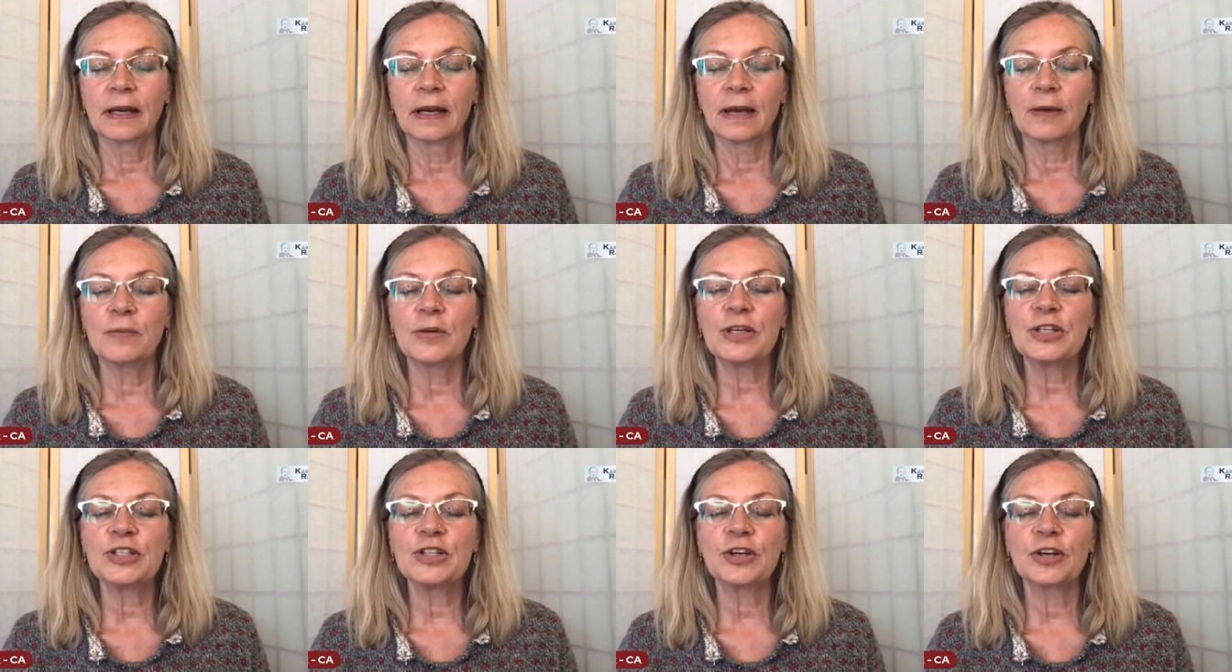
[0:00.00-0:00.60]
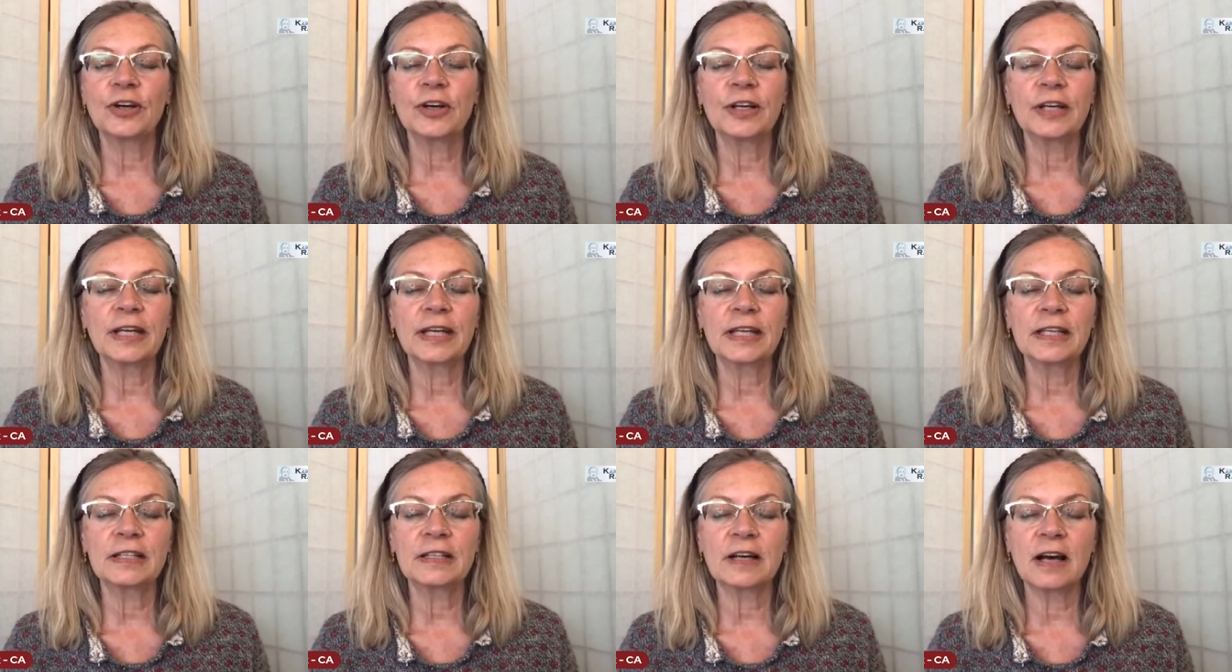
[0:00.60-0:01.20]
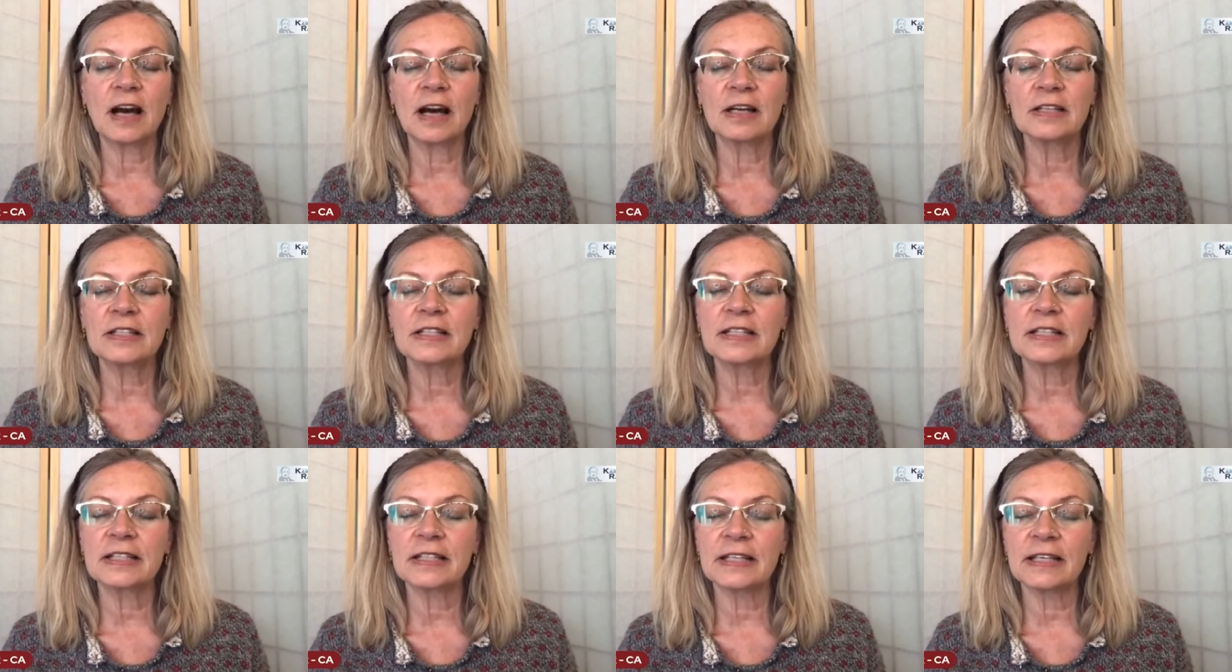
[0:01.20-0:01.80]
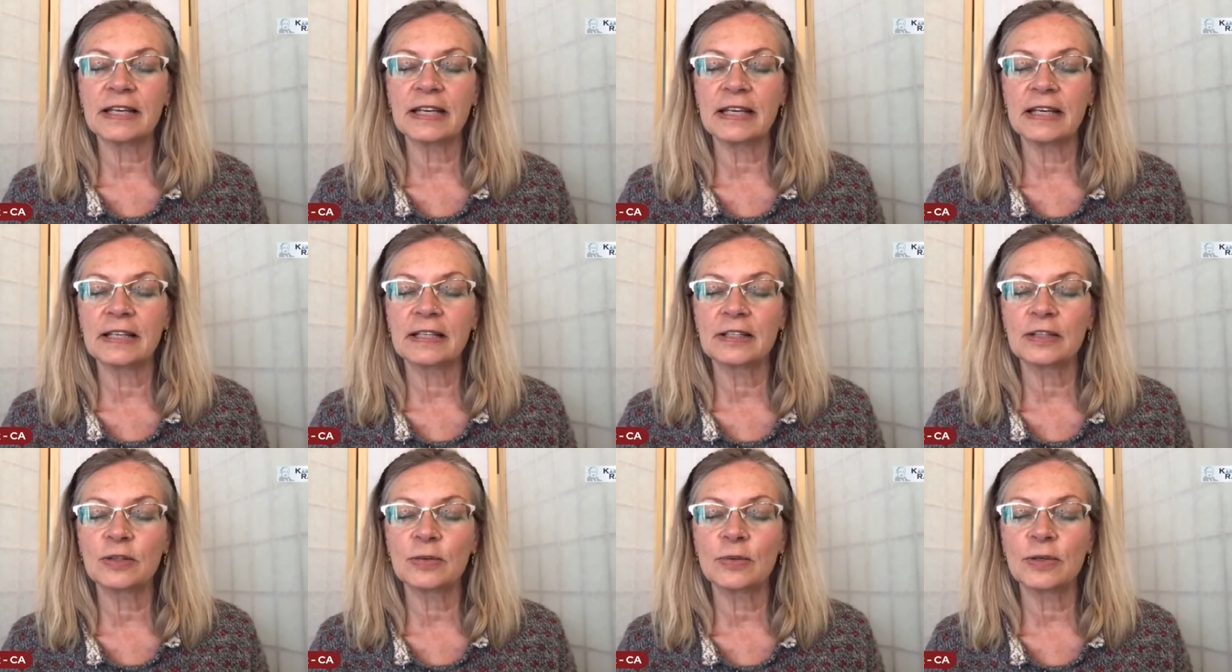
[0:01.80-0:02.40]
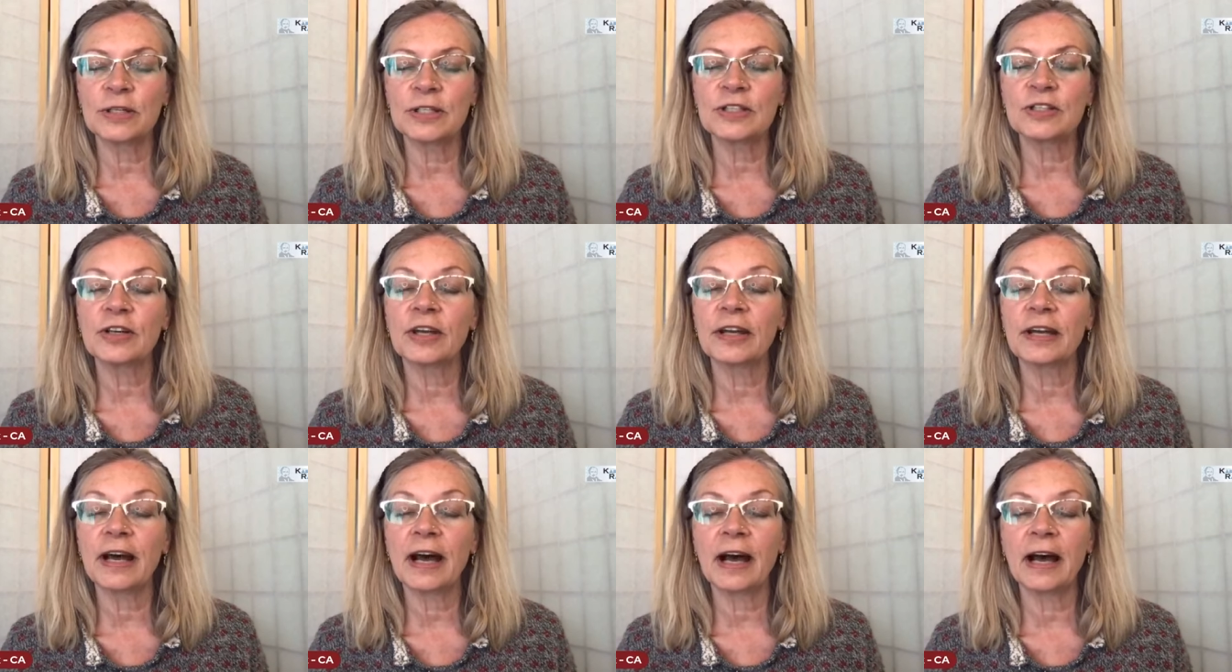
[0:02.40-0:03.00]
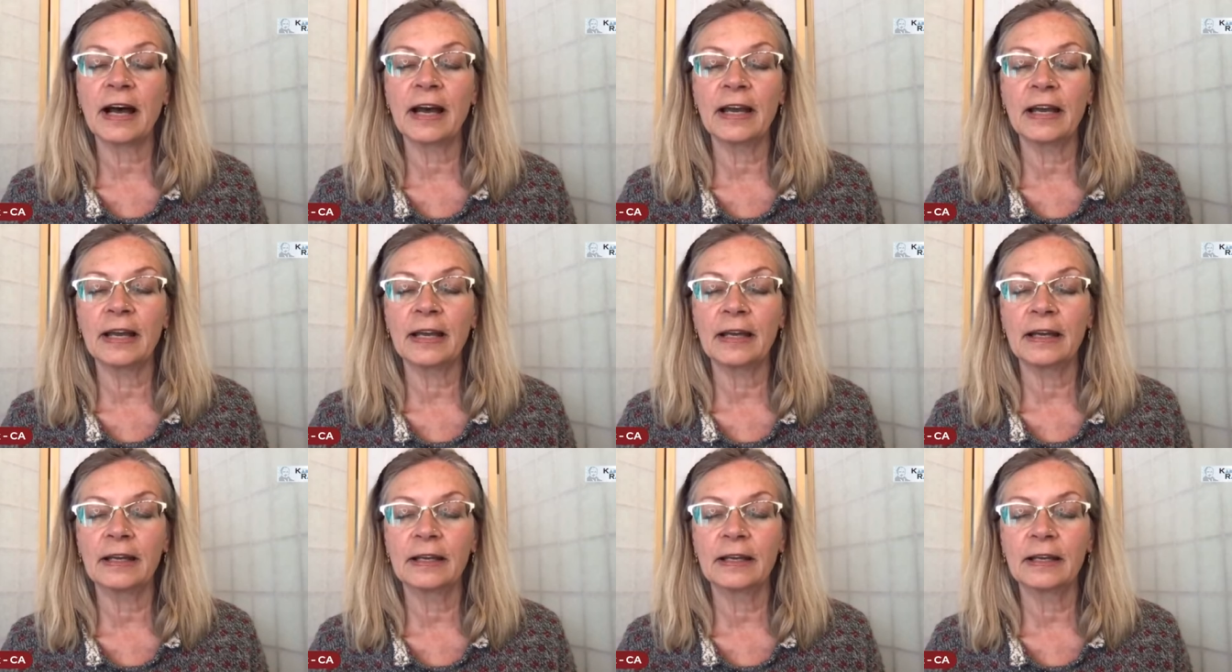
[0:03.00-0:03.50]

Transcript: And we're turning it consciously towards on high,